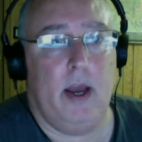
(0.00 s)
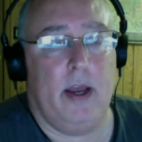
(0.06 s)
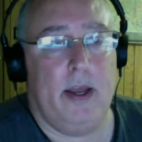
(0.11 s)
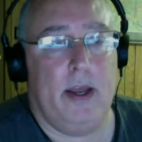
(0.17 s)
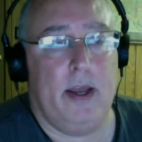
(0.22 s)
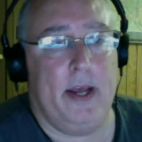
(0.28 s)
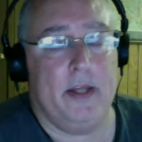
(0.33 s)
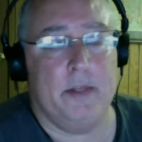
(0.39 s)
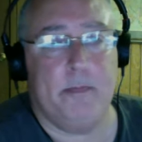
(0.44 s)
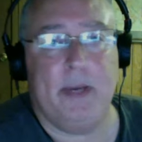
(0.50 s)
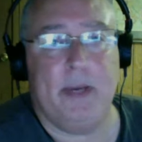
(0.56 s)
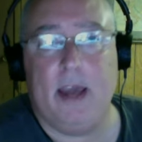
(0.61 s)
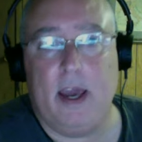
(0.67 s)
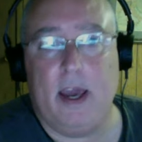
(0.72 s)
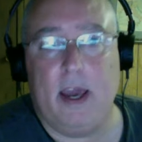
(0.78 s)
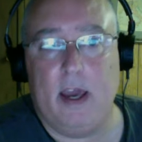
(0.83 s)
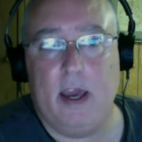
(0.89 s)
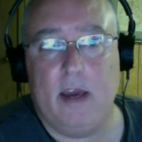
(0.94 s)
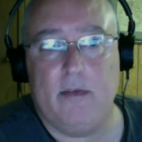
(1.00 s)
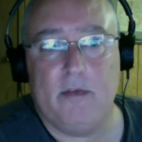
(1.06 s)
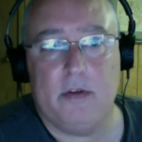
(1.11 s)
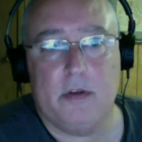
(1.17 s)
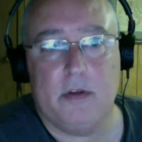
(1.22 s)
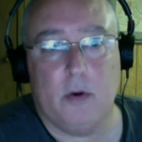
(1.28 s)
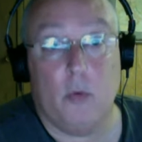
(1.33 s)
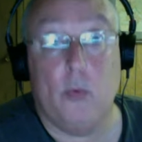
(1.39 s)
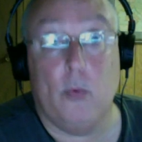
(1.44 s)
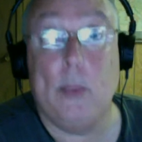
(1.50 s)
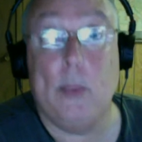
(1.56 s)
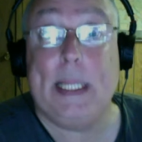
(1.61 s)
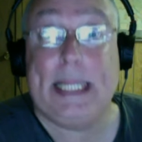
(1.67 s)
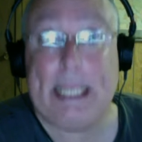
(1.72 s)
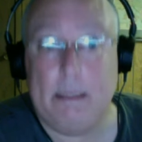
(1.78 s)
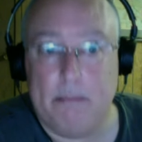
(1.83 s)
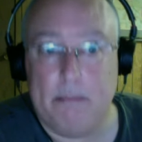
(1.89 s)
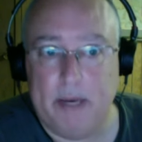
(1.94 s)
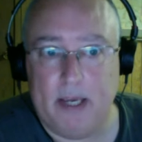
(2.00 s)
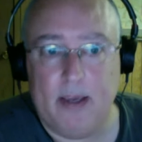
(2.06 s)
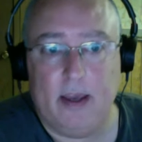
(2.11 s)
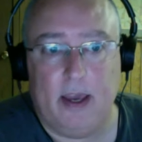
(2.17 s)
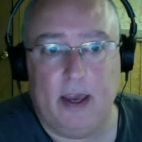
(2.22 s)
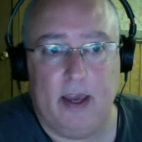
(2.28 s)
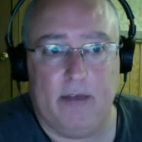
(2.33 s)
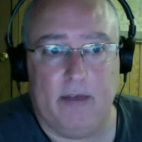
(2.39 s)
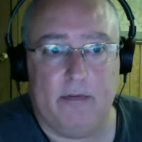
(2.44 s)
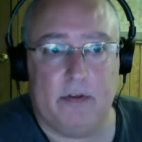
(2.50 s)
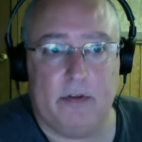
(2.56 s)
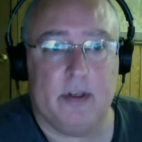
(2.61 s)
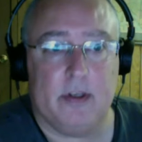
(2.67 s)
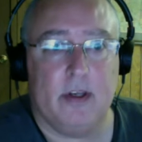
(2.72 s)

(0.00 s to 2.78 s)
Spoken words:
has big caves, really big caves.